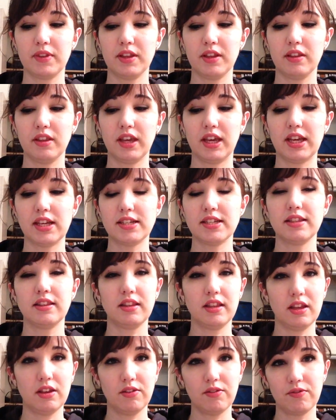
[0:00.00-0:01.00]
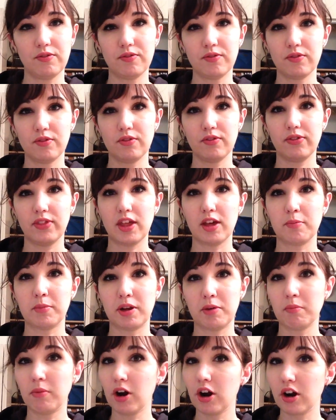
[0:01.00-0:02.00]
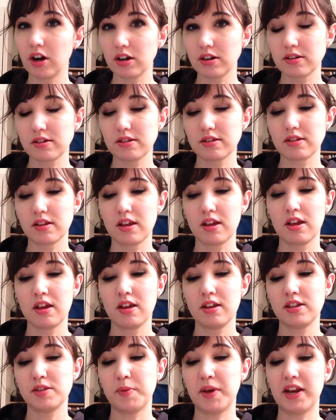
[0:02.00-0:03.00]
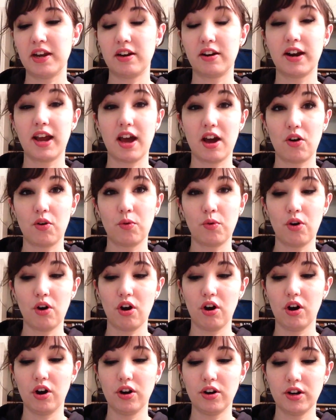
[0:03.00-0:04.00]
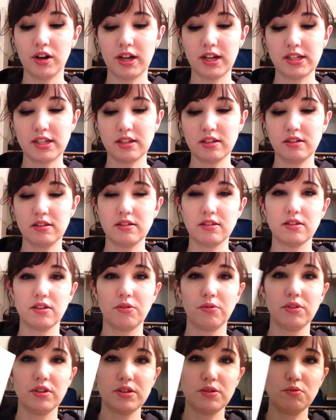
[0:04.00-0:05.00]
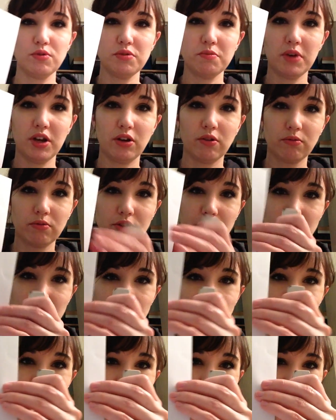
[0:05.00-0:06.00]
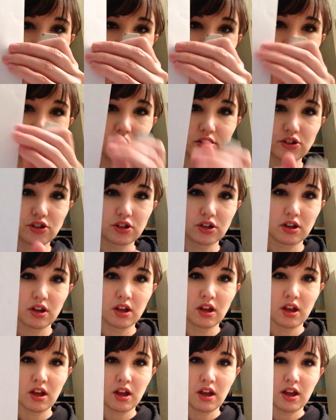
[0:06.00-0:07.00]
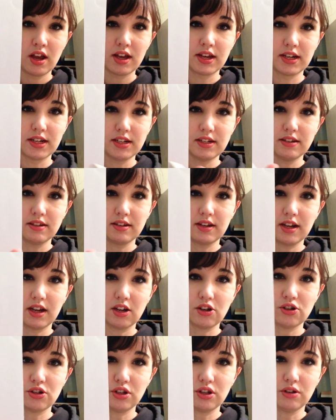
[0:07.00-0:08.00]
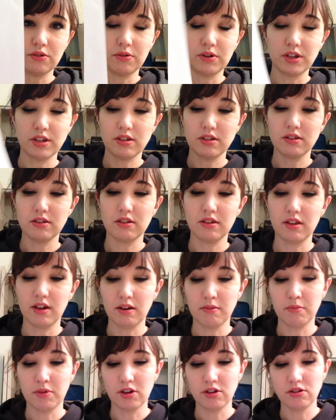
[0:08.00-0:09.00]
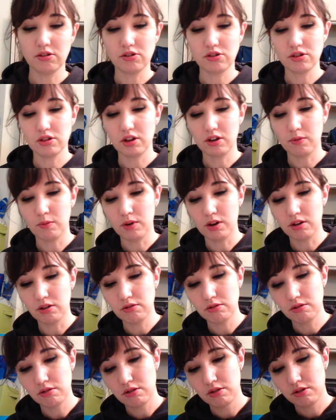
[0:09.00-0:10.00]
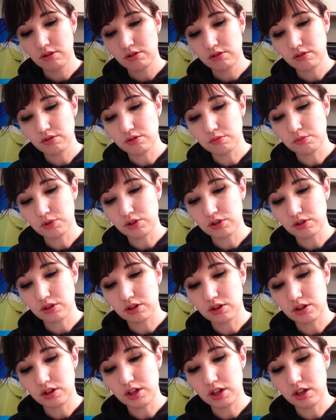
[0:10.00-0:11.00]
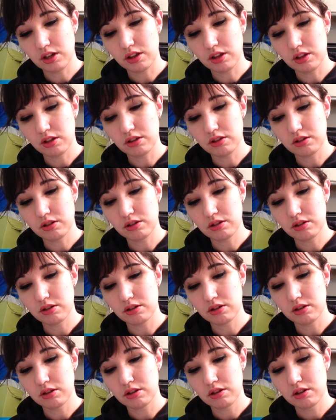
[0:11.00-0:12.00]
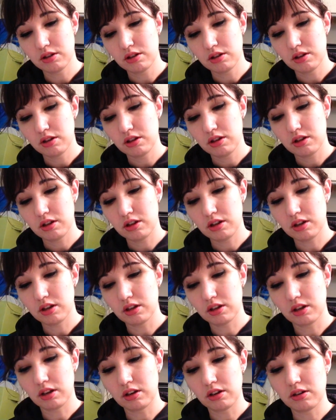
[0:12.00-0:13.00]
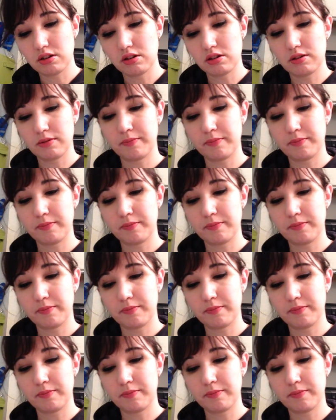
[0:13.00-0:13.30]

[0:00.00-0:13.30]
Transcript: like it didn't leave that many marks, depending on how hard I did. So this was my original sketch, and I didn't actually erase that much that well. So I'm just going to take this, and